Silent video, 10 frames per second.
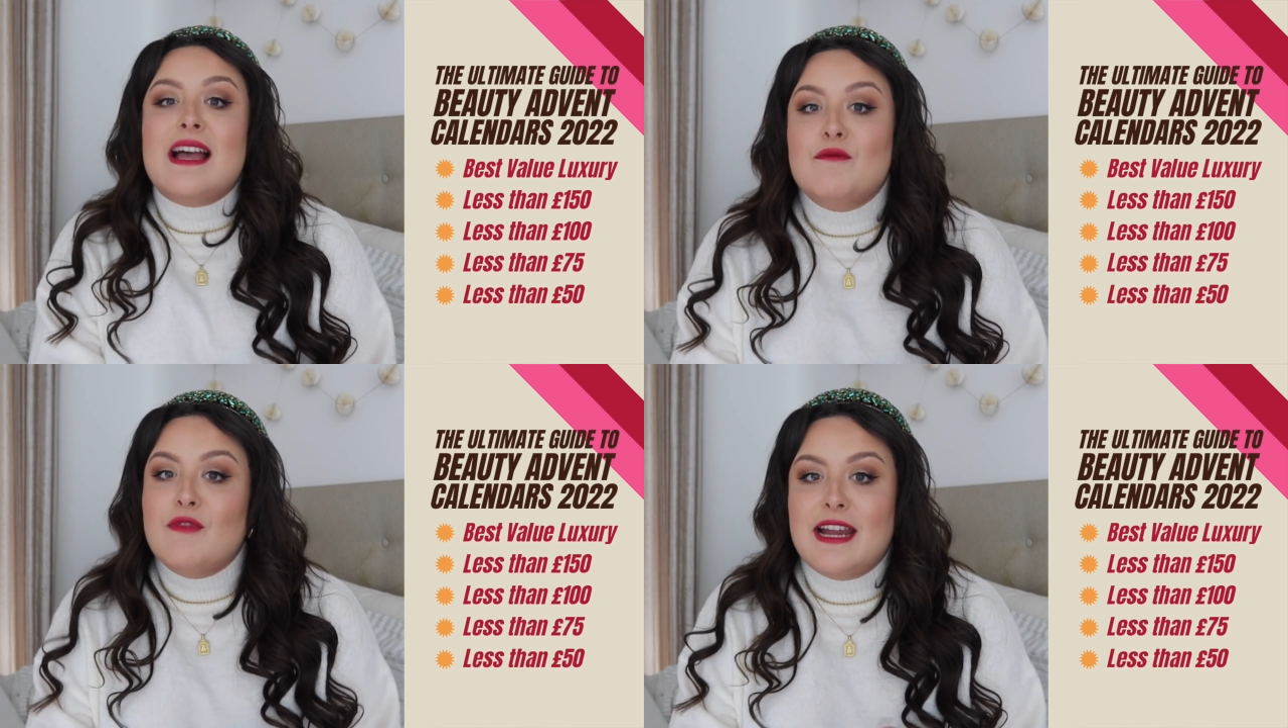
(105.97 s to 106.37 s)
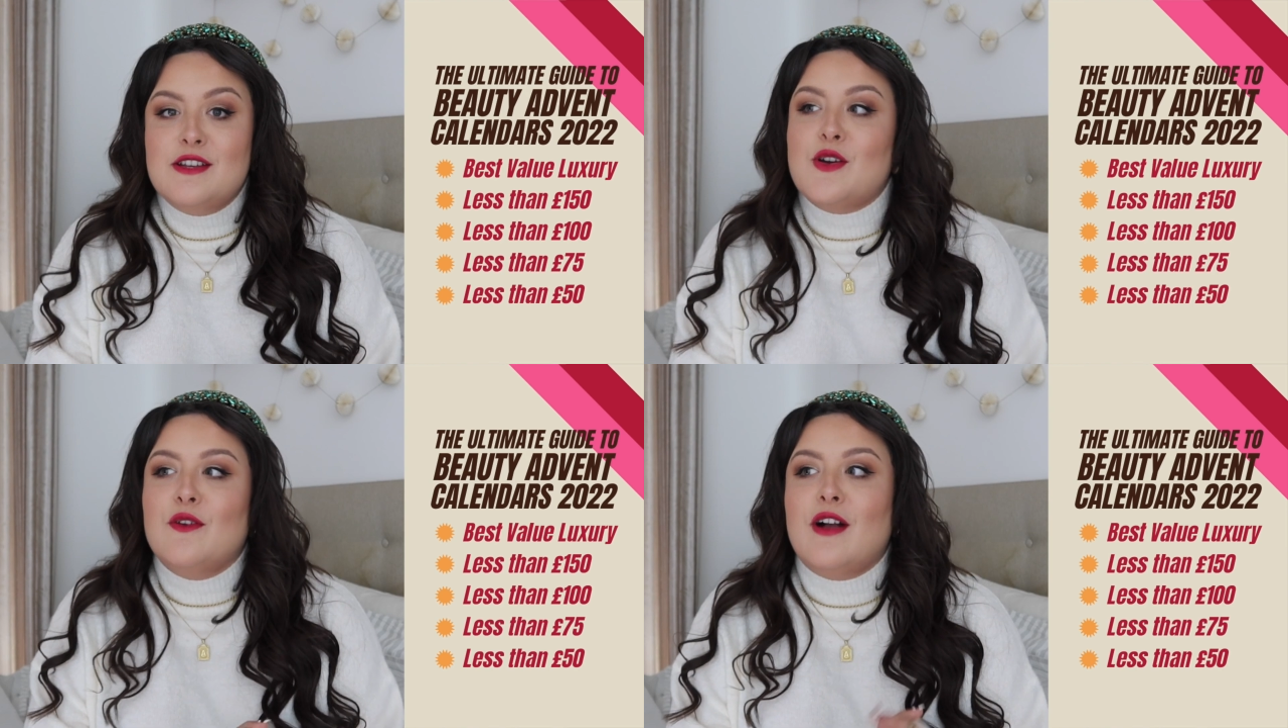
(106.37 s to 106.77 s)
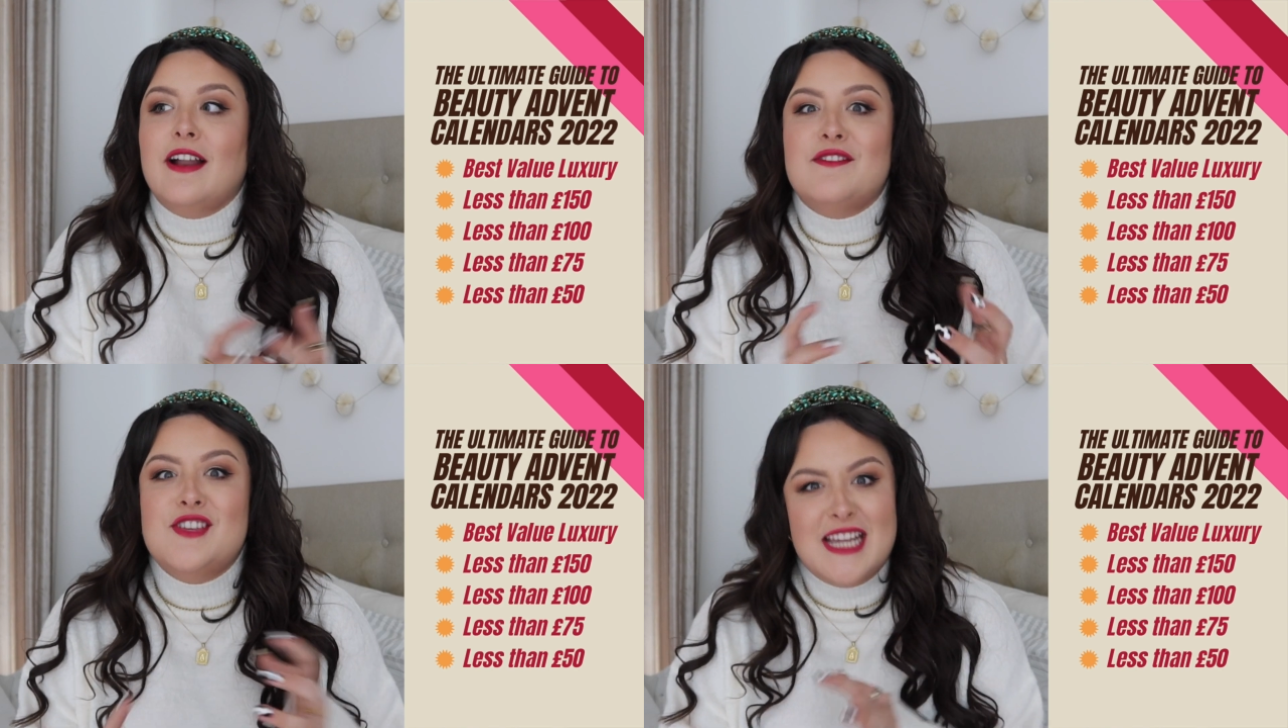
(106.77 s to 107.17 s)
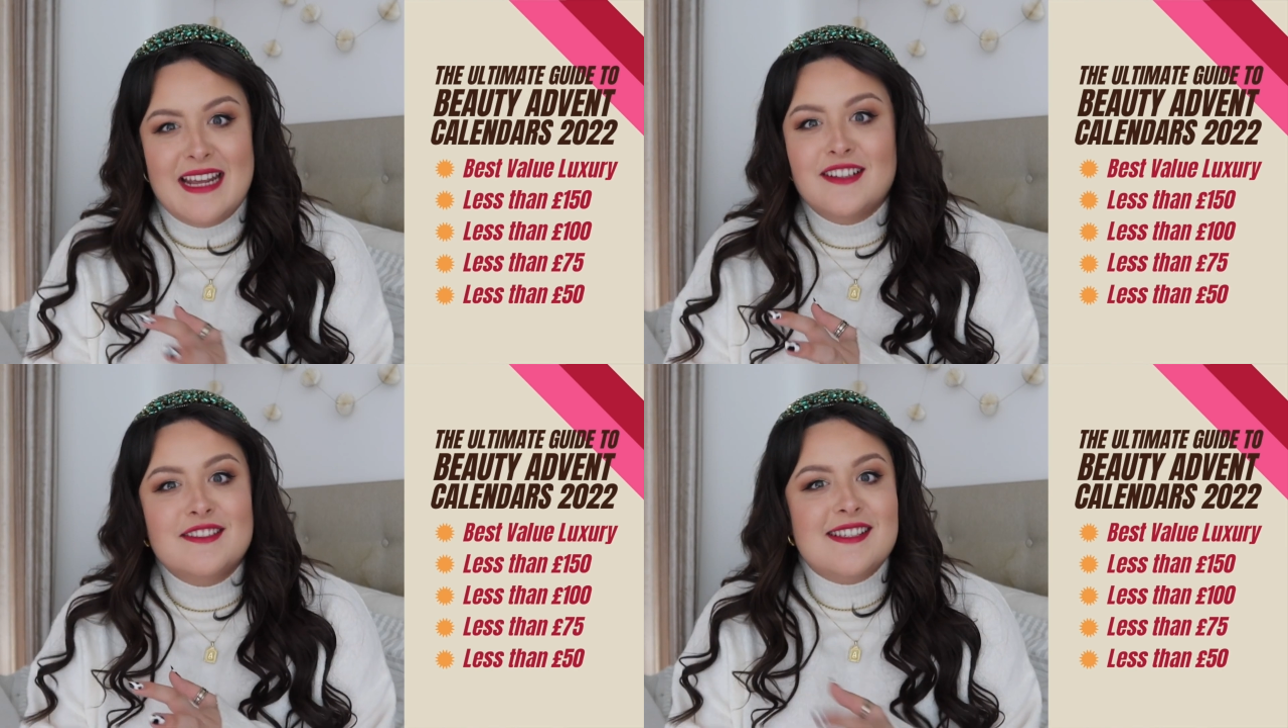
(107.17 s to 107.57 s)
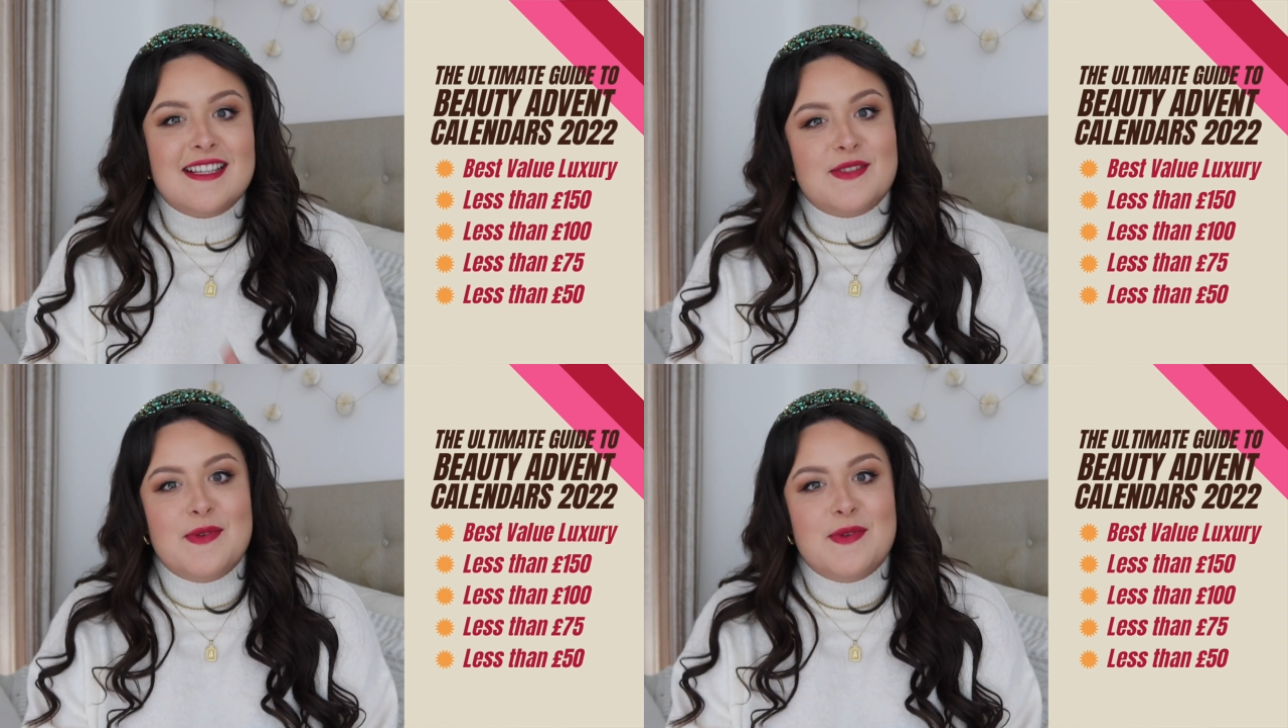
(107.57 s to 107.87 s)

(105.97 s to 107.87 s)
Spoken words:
and range of kind of deals as